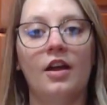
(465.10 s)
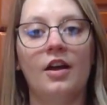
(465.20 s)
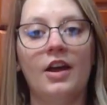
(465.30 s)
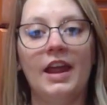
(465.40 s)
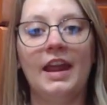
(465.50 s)

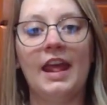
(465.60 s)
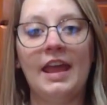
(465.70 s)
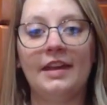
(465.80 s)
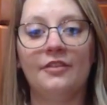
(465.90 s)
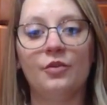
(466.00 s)
Alright,
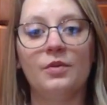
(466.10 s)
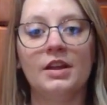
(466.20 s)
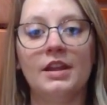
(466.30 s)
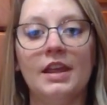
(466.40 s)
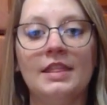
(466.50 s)
hey
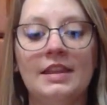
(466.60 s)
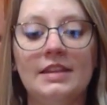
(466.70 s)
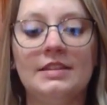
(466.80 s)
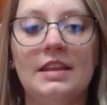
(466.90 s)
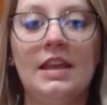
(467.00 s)
everyone.
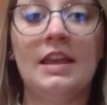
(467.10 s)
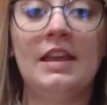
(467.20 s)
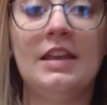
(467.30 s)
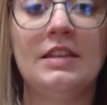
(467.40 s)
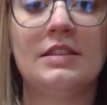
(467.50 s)
This
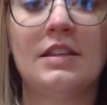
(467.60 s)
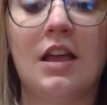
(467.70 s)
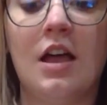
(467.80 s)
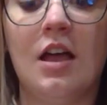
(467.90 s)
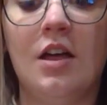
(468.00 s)
is
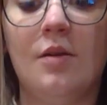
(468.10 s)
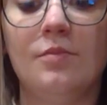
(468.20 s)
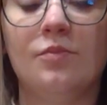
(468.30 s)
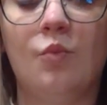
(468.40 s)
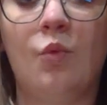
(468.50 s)

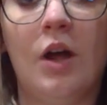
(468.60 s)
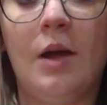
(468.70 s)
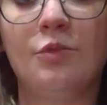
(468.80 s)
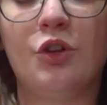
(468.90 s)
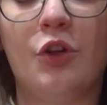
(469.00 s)
what
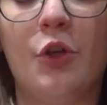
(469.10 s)
I'm showing